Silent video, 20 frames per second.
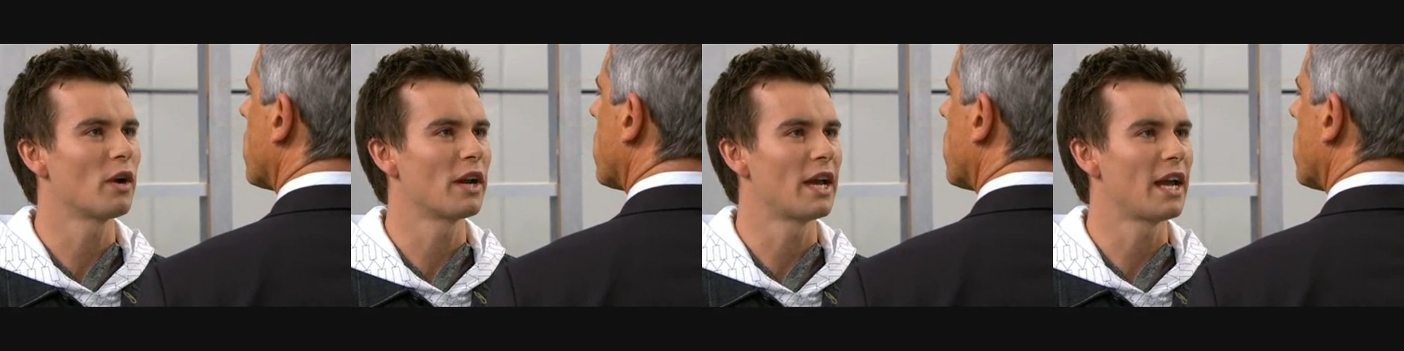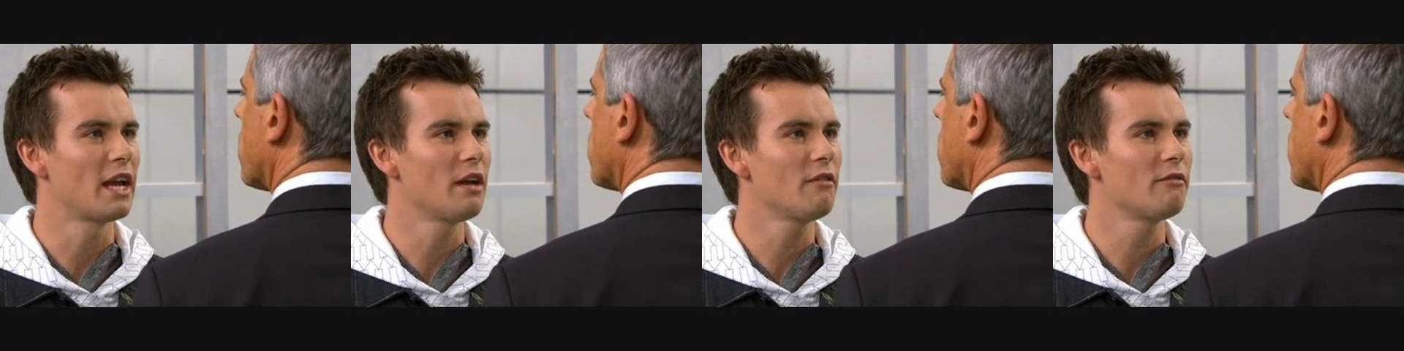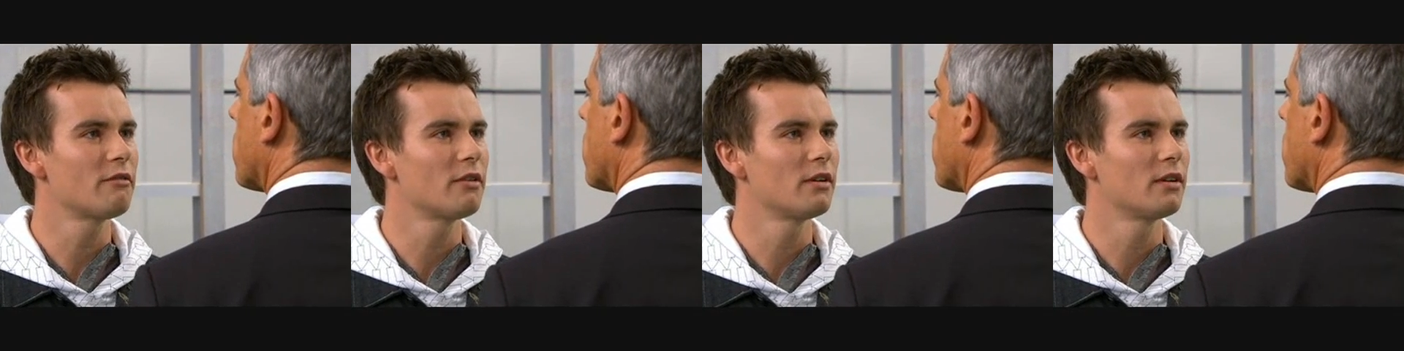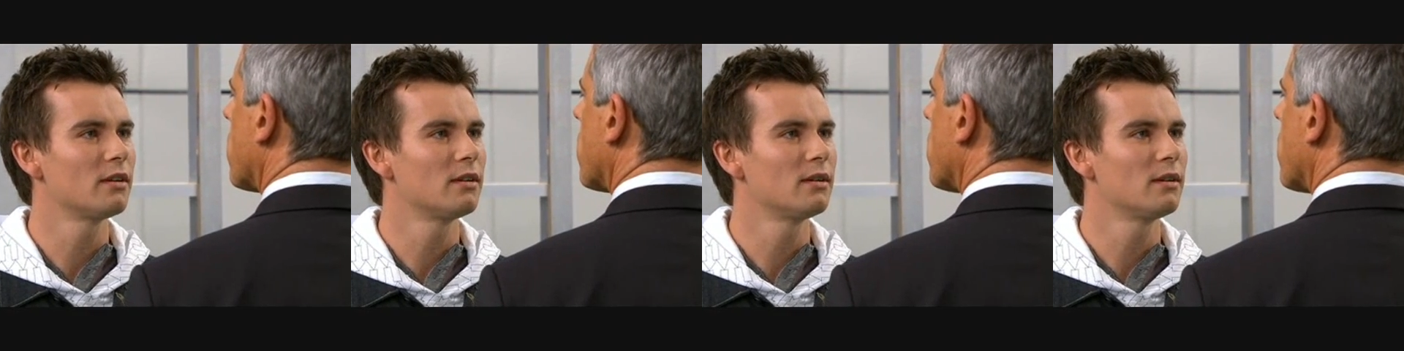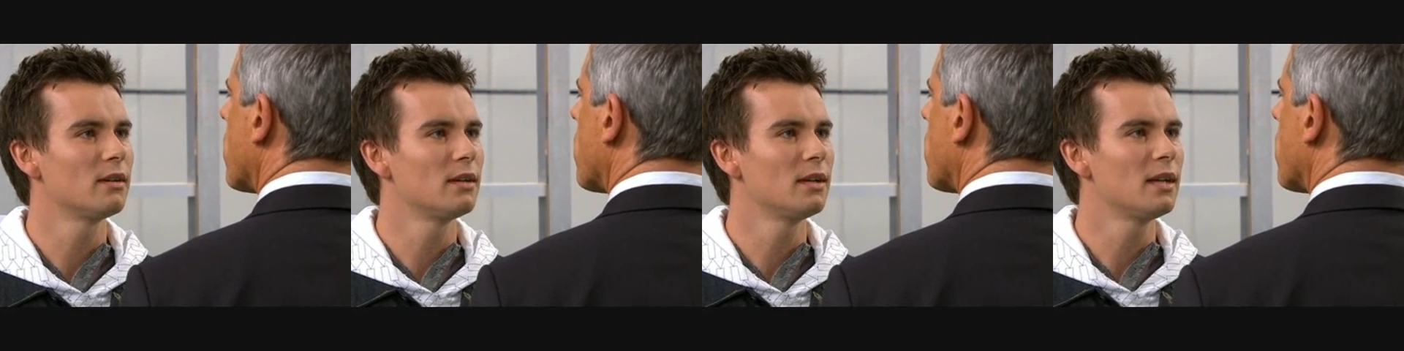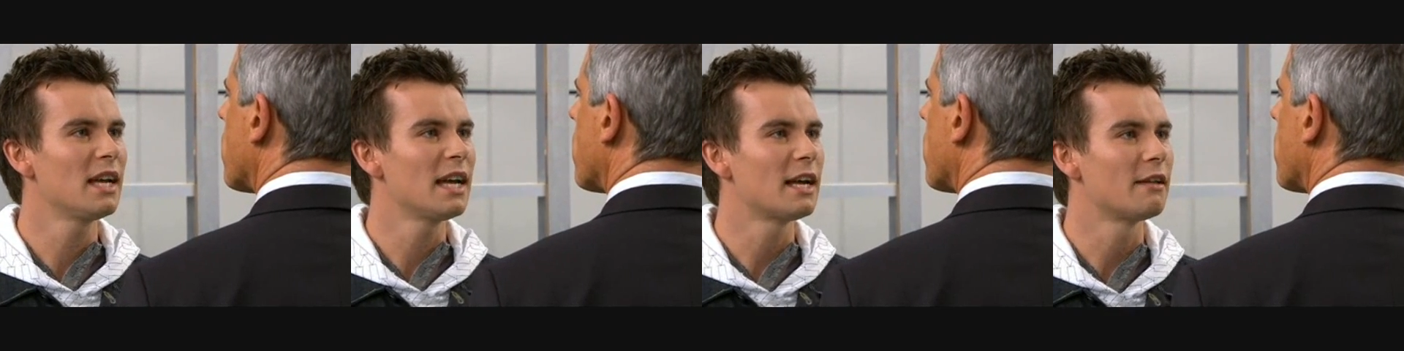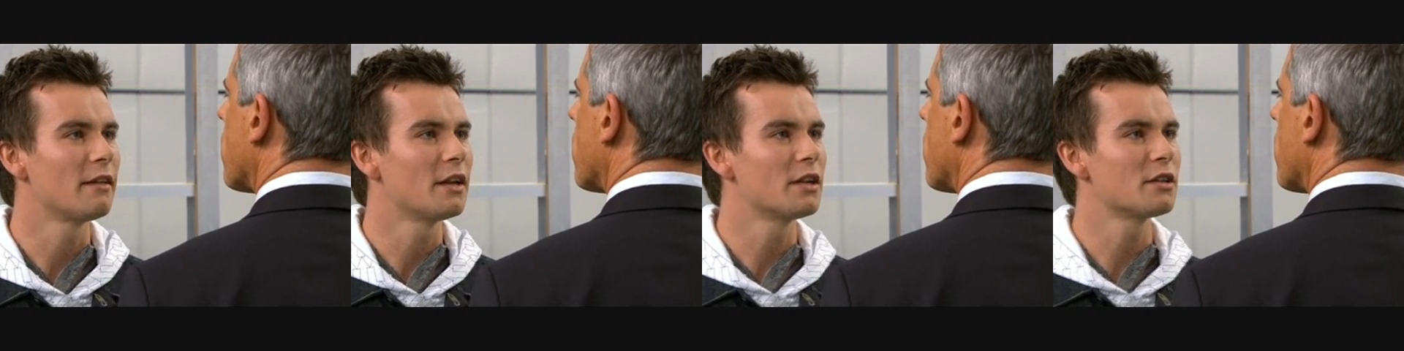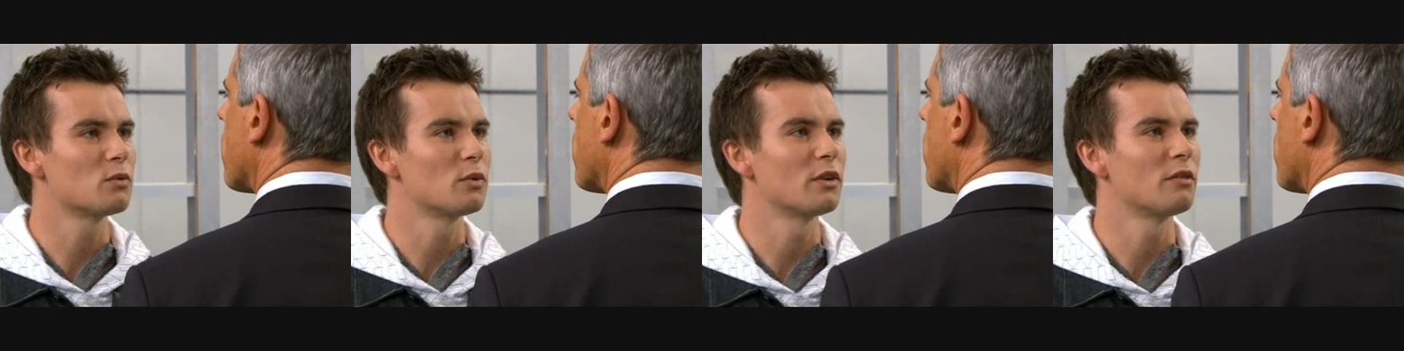want to have, and
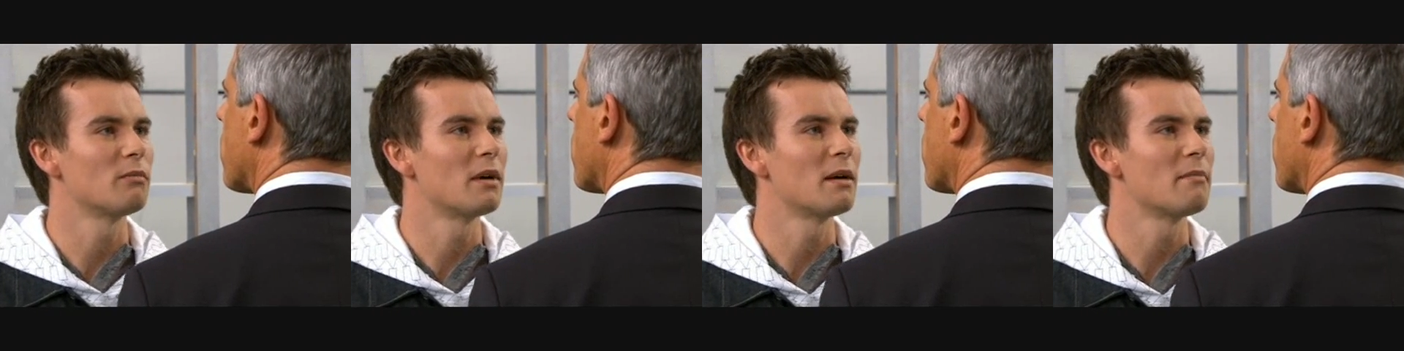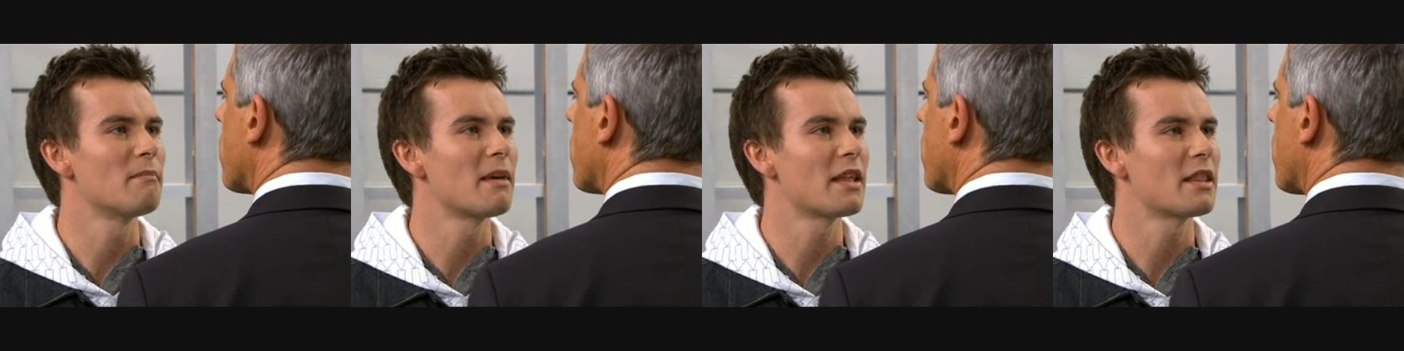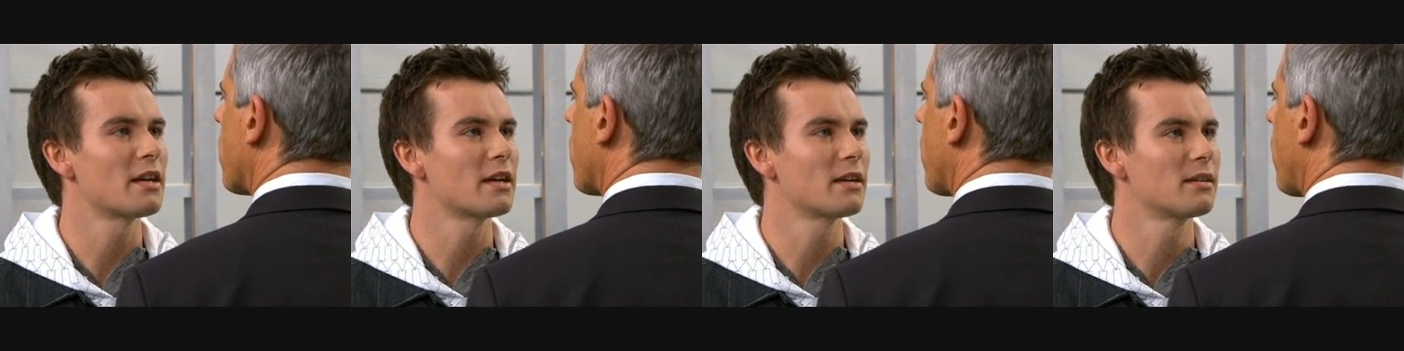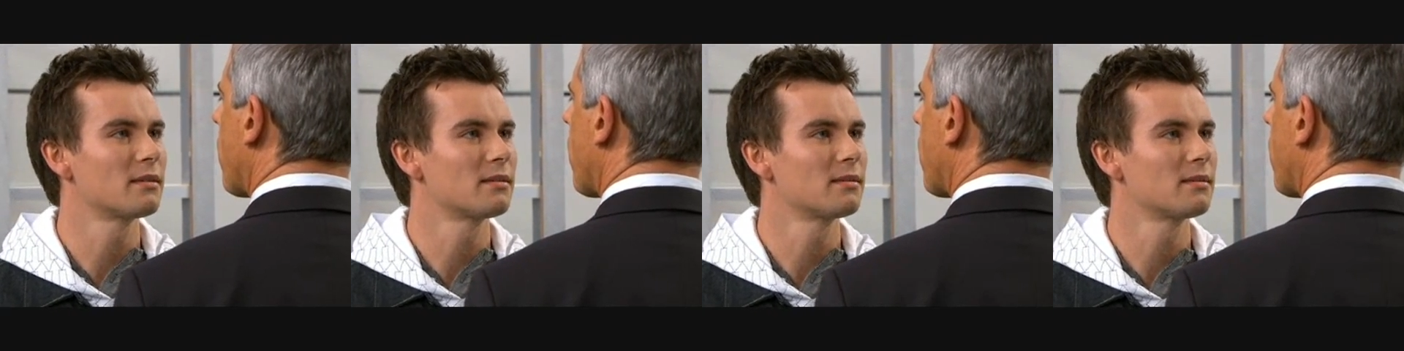that is with my mother.